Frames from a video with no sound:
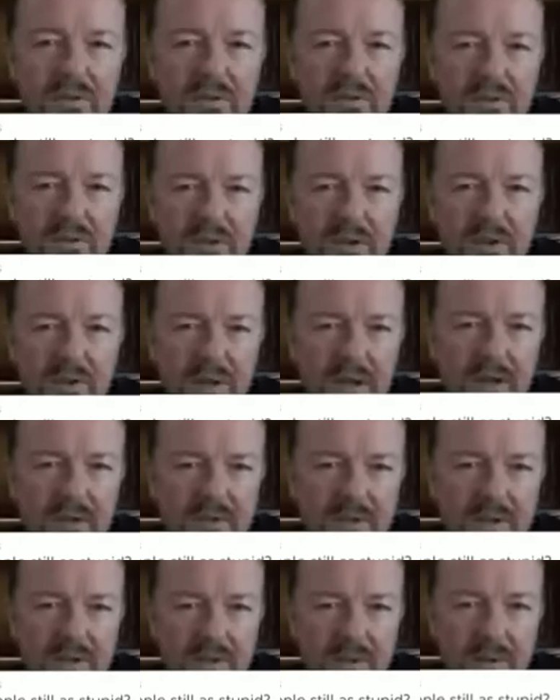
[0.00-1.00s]

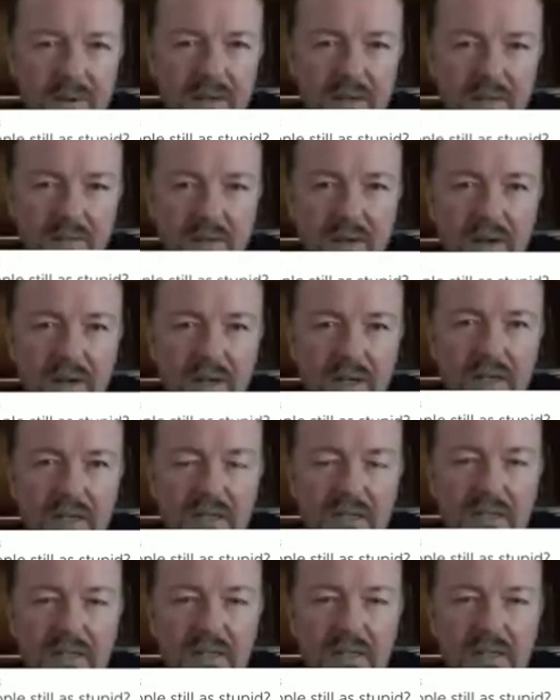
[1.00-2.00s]
2023.
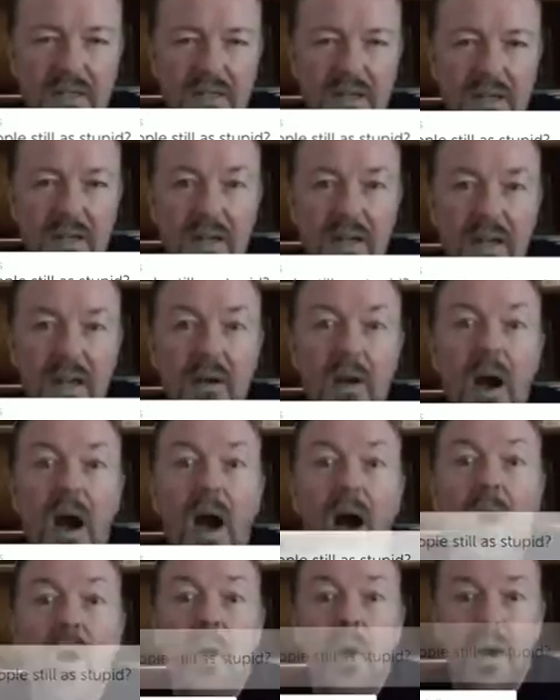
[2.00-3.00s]
And I go,
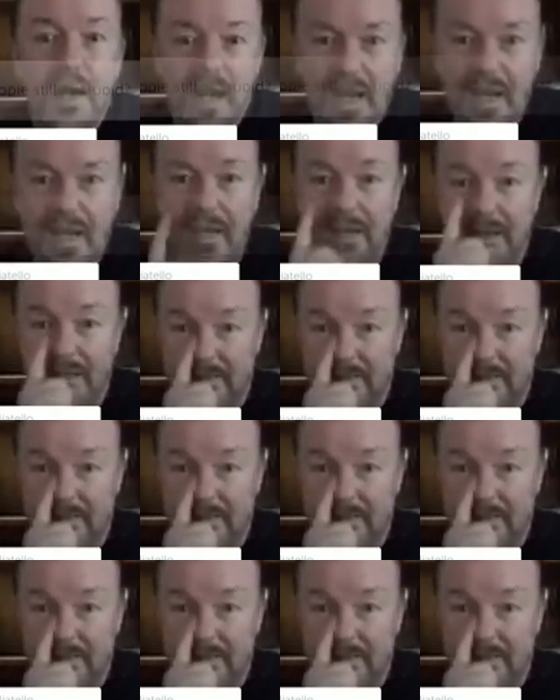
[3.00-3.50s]
oh, okay.